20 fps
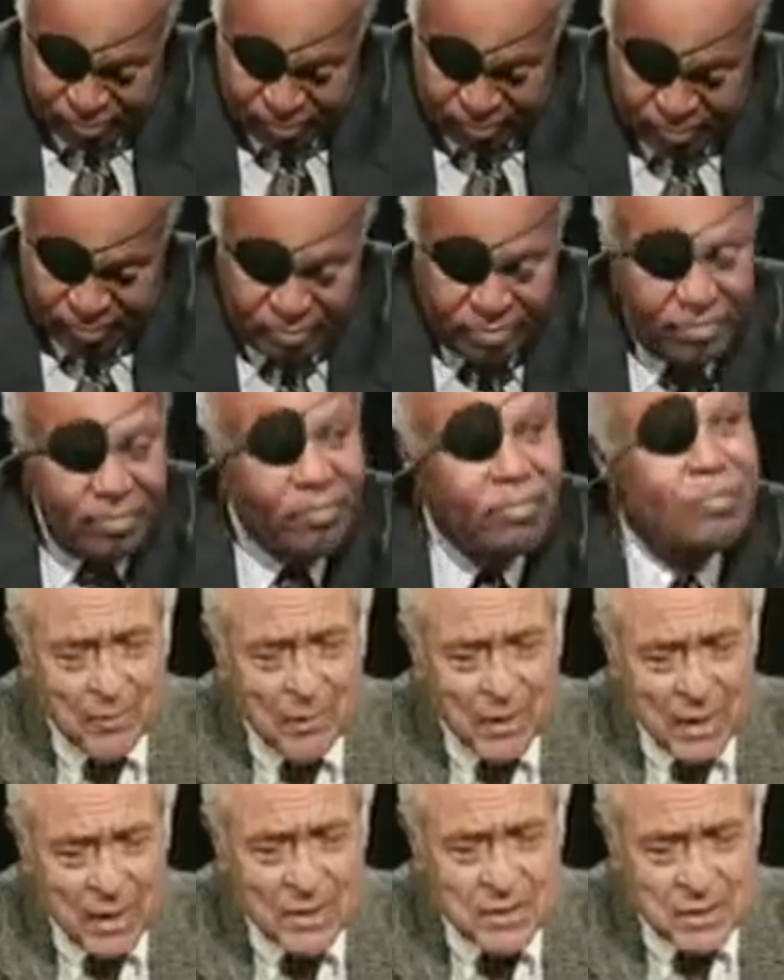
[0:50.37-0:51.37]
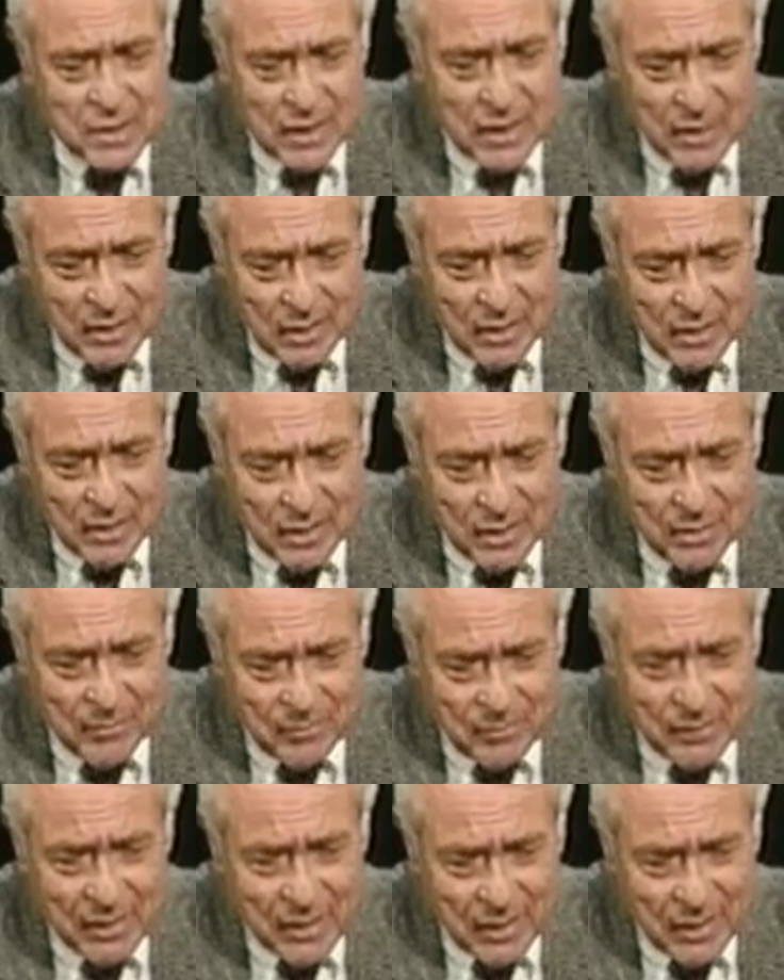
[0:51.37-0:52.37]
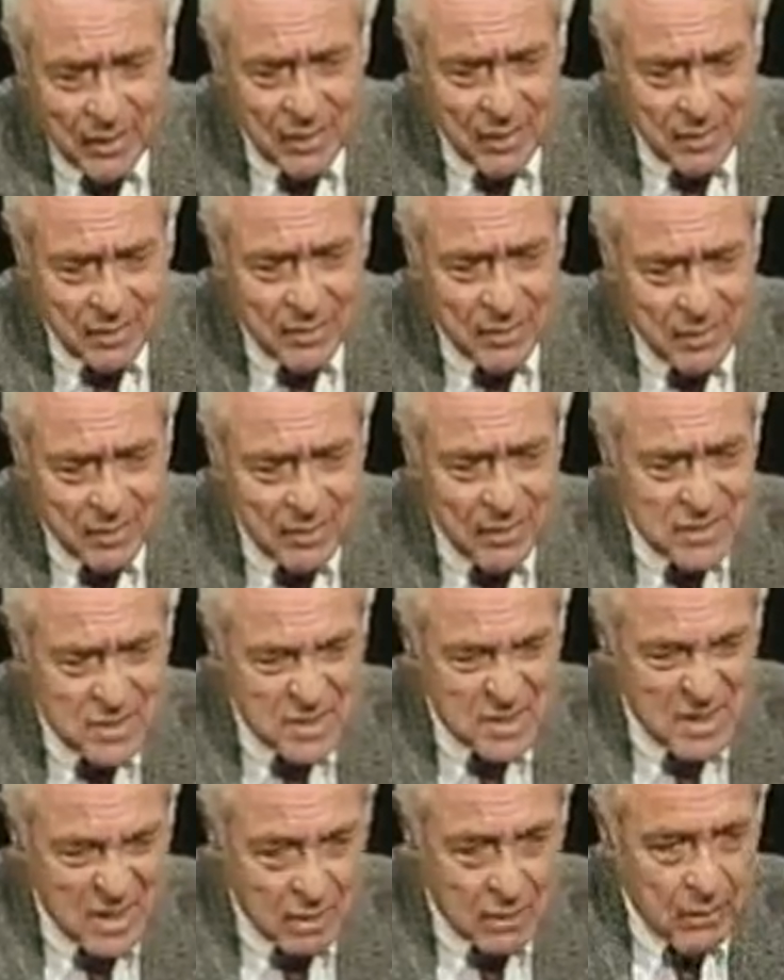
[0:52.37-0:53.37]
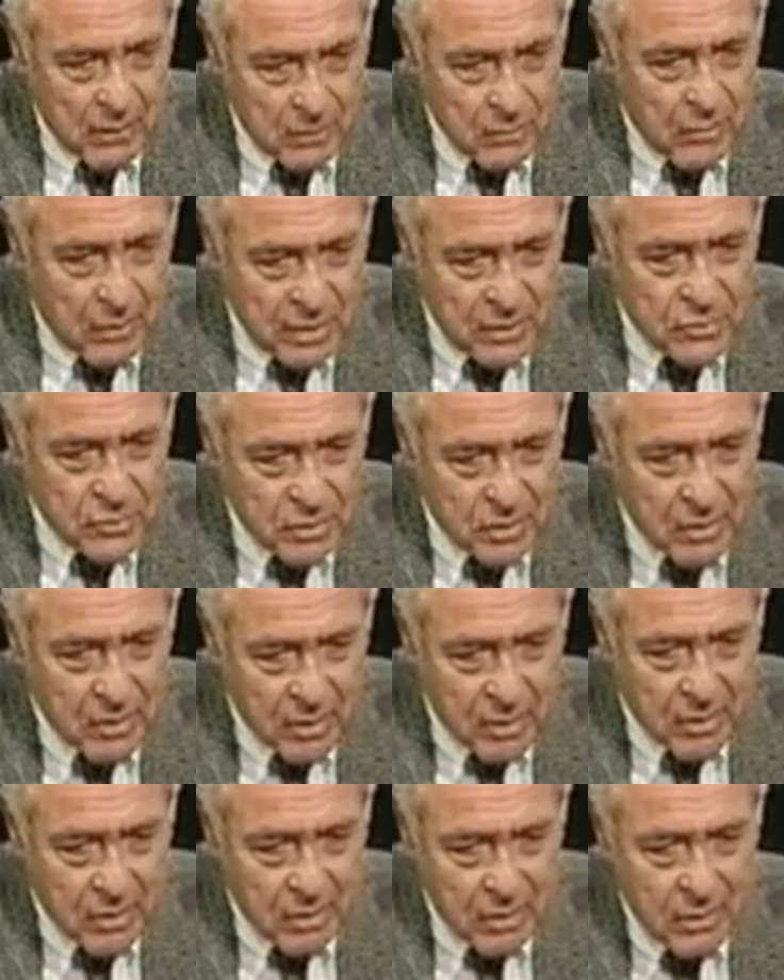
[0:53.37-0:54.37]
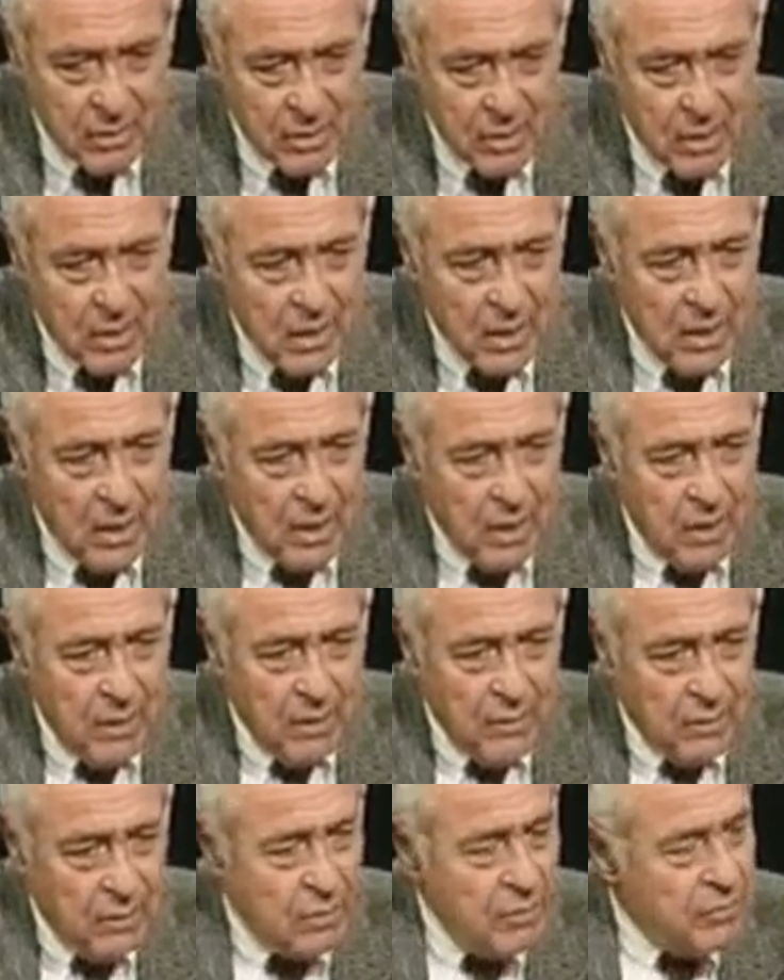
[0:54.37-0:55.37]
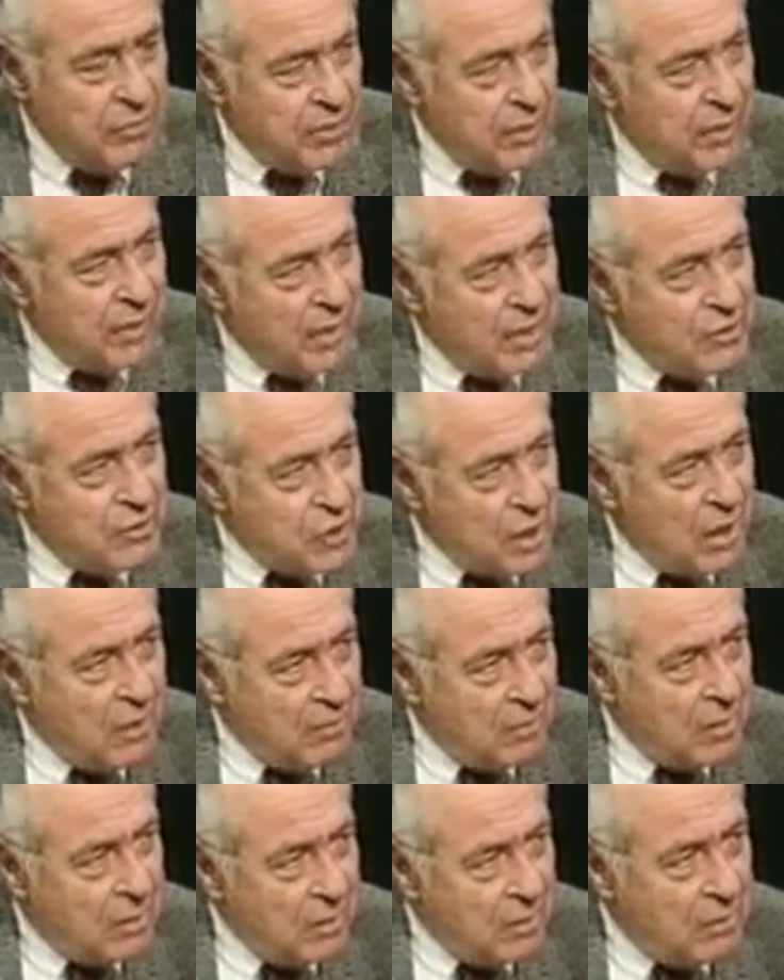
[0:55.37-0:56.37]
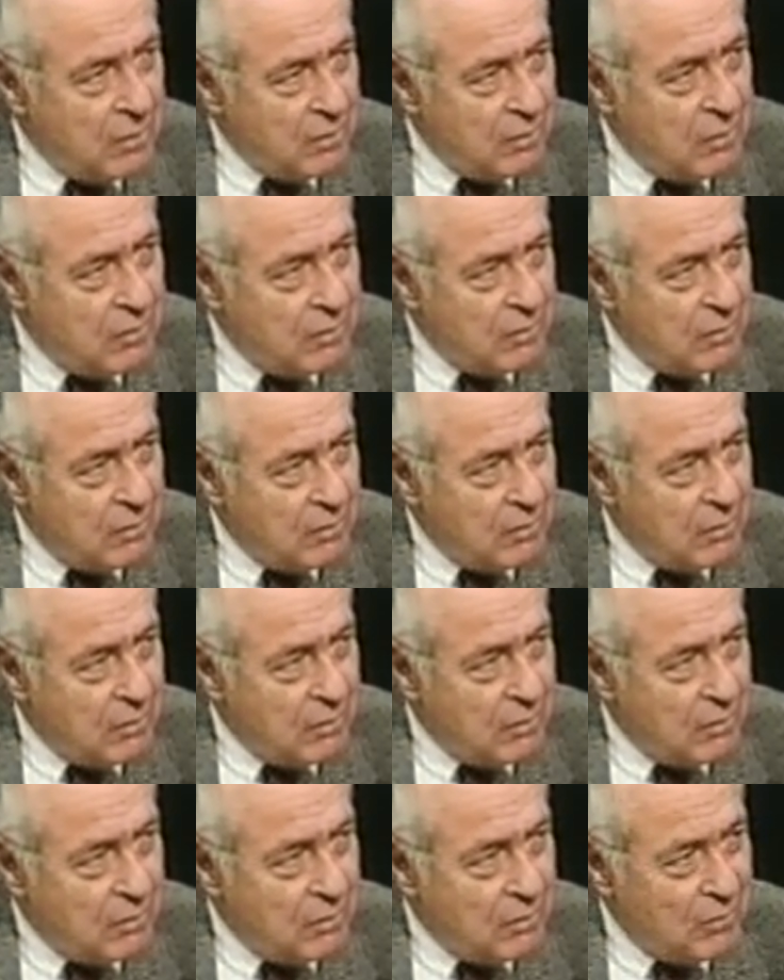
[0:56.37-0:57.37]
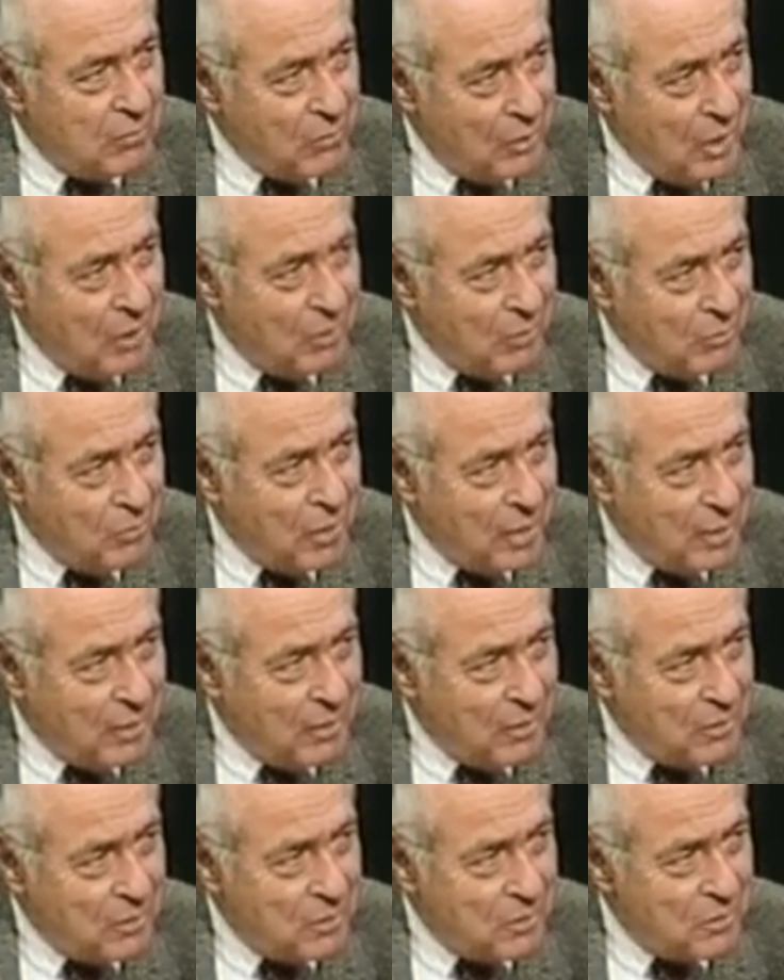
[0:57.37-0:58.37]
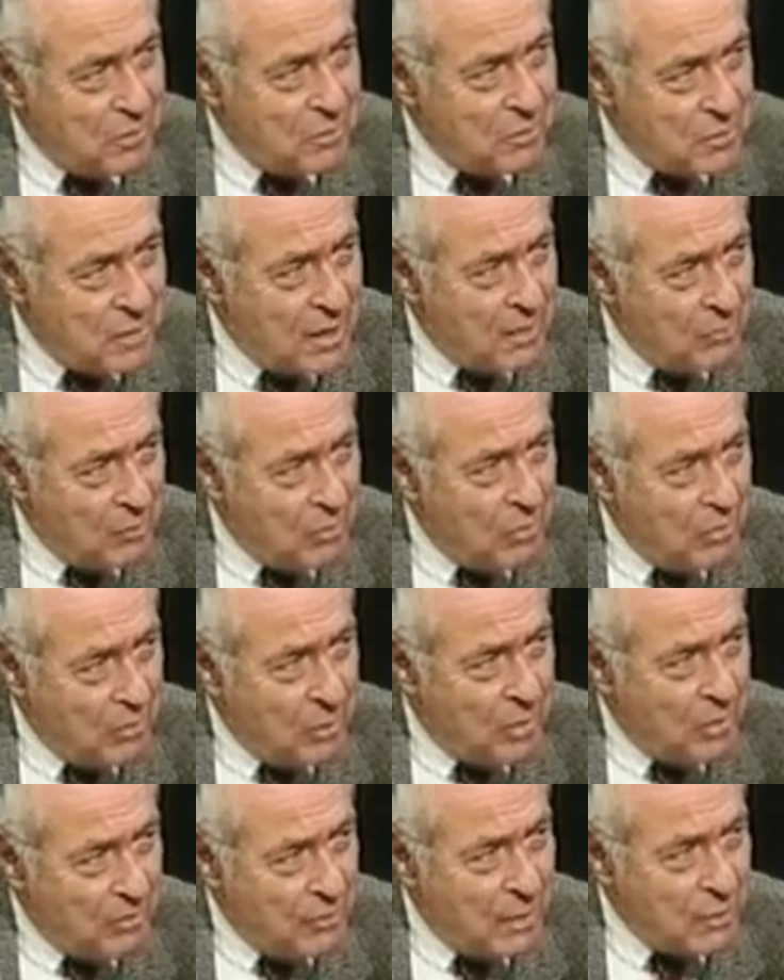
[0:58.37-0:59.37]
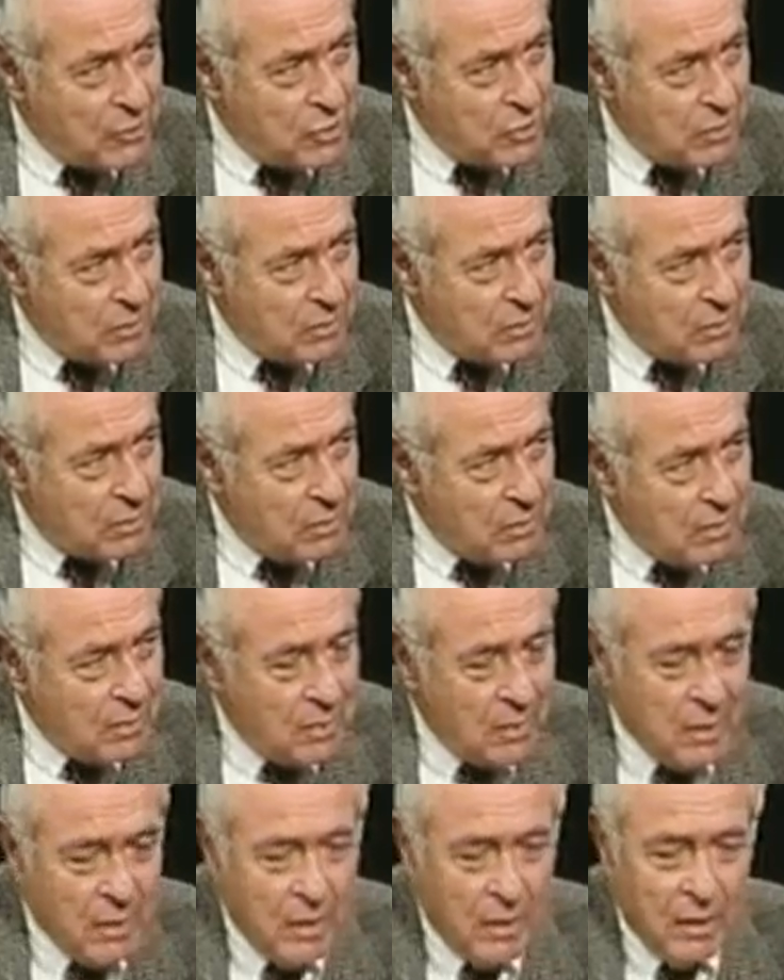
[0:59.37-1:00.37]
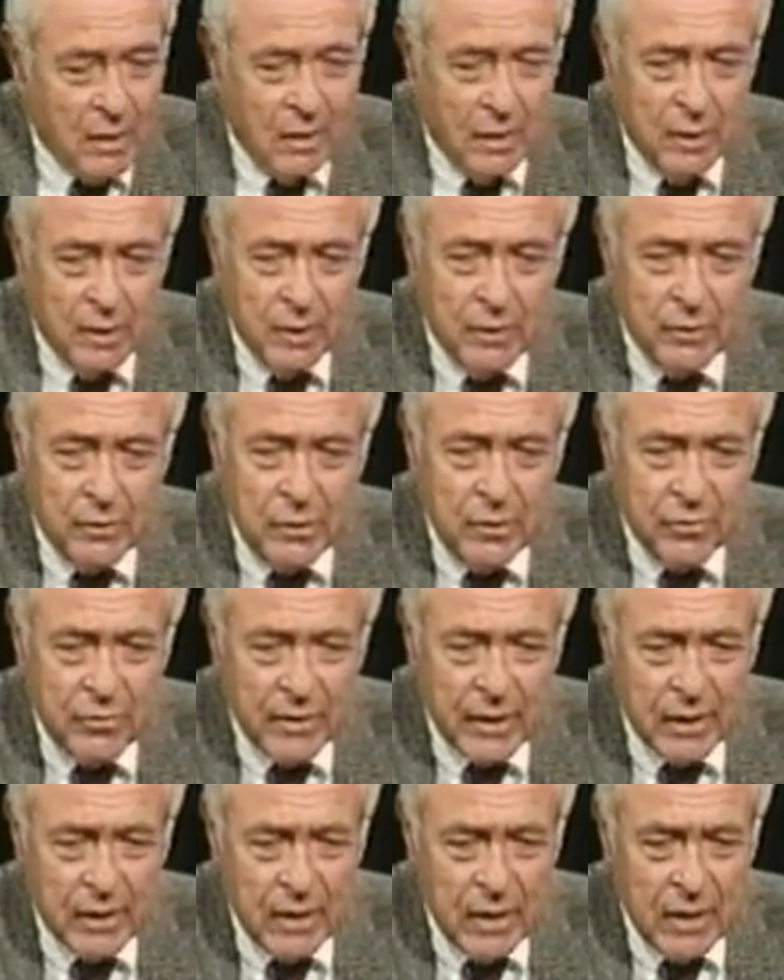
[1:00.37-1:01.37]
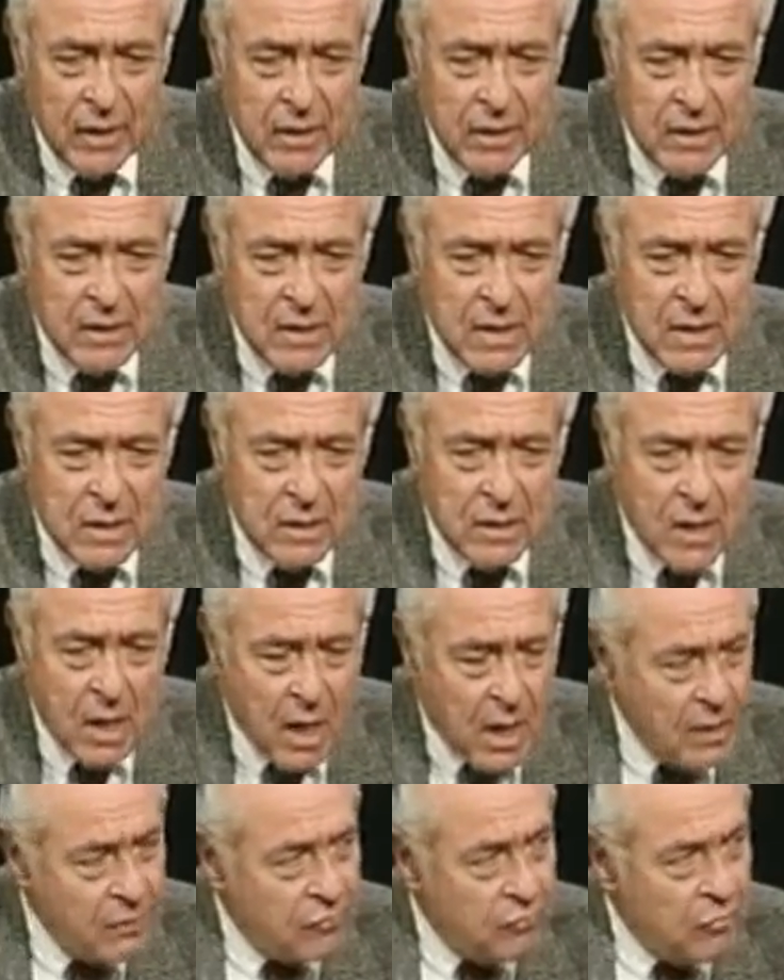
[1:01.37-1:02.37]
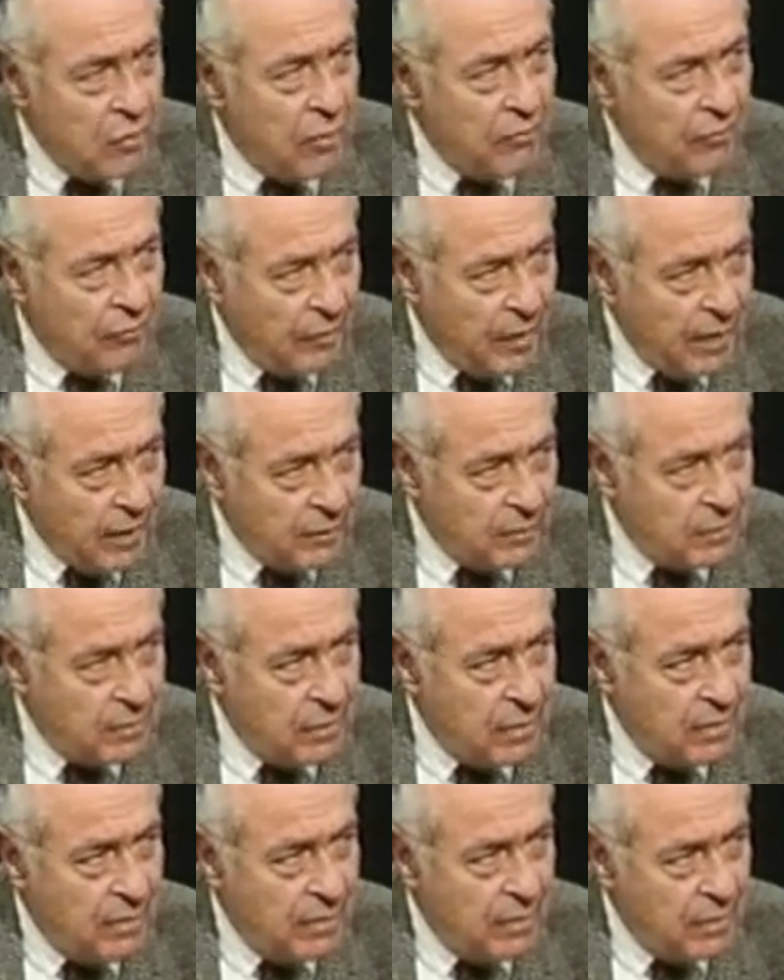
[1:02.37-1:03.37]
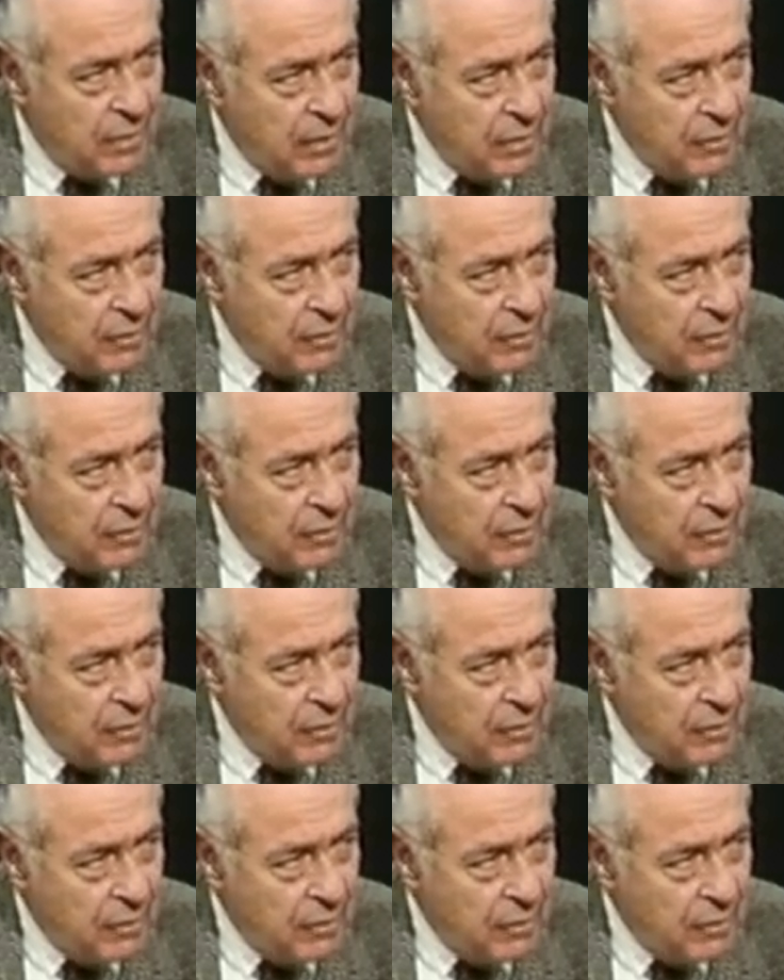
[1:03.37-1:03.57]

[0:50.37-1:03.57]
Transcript: Let me ask a stickler question here. Do you think that gentleman, Ronald Reagan, whose name you don't want to mention, do you think he did not reflect the